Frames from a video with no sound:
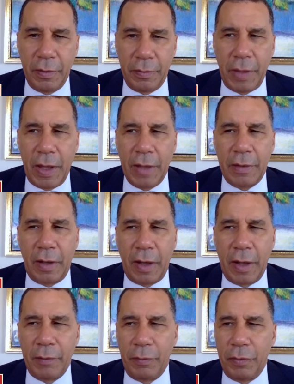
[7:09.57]
that
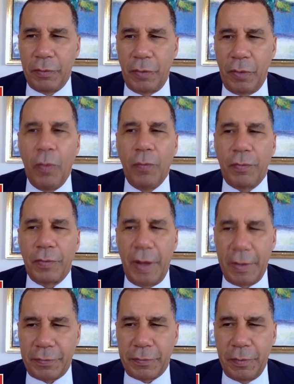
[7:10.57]
I was
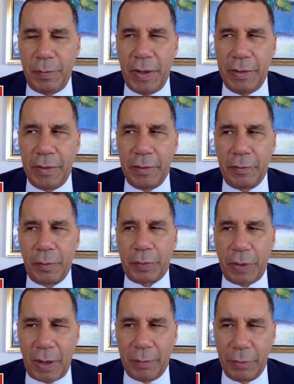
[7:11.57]
overestimating the
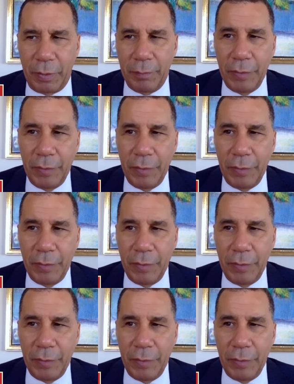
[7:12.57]
problem.